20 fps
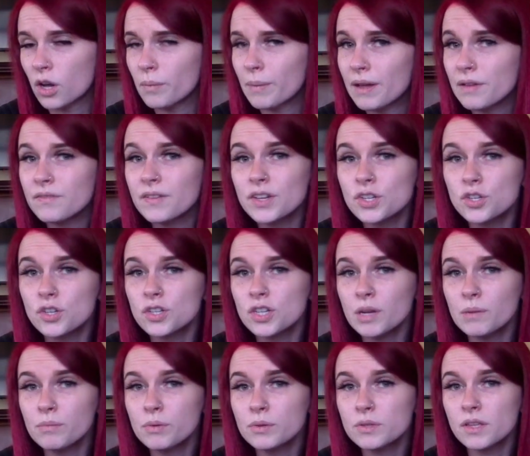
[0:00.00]
about facial
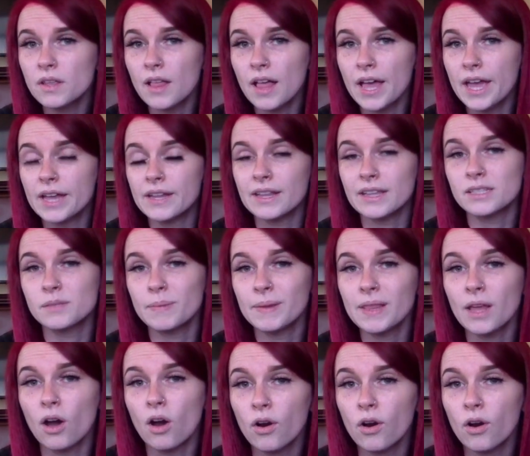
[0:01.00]
shampoos a lot and that's been the